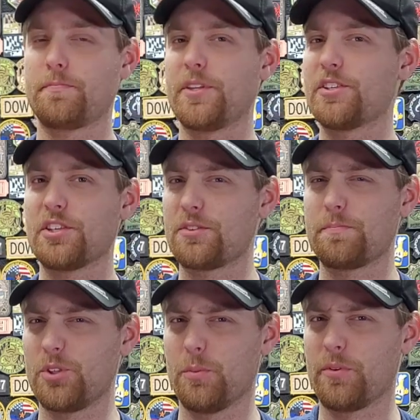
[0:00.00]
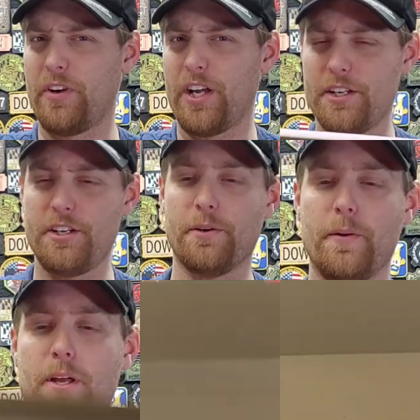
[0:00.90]
this is super fun to do.
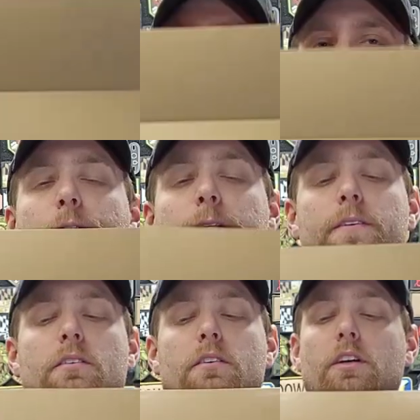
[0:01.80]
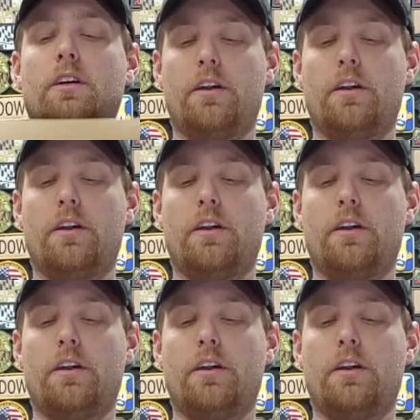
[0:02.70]
All